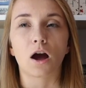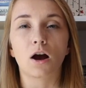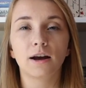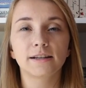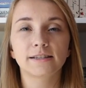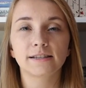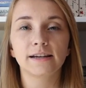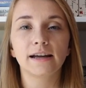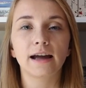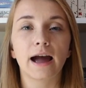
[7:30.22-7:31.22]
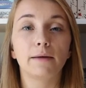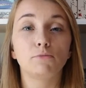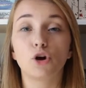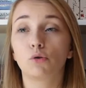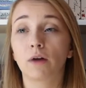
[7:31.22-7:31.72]
Honestly,
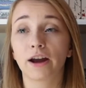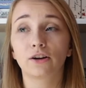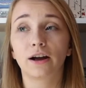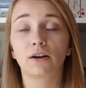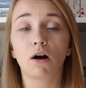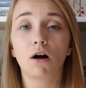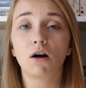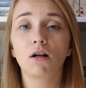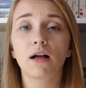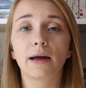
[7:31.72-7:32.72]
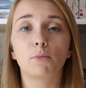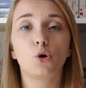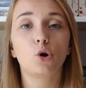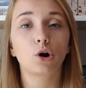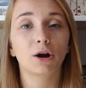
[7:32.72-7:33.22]
I'm no writer at all. I'm
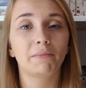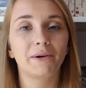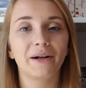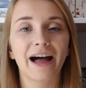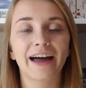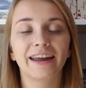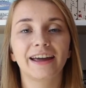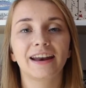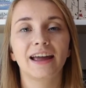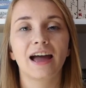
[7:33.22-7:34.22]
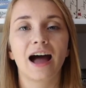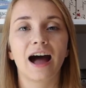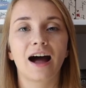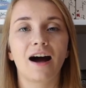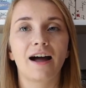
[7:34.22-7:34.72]
horrible at it,
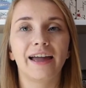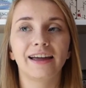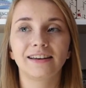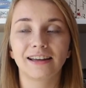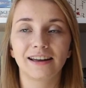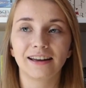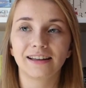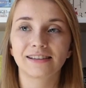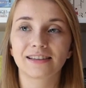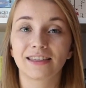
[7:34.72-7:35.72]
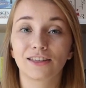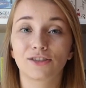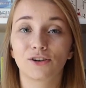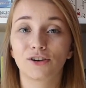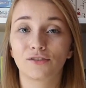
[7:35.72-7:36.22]
and it is the
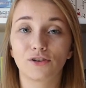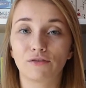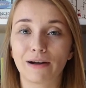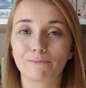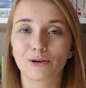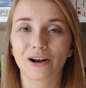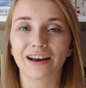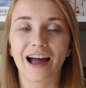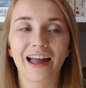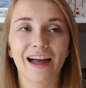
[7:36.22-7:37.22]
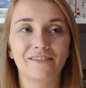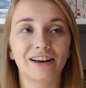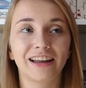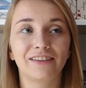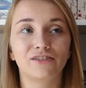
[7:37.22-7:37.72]
3rd of November, and I
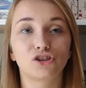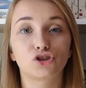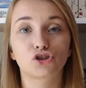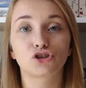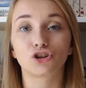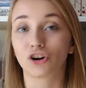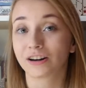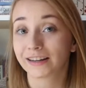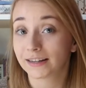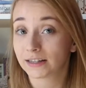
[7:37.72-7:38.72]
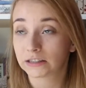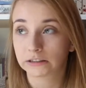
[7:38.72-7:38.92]
haven't even started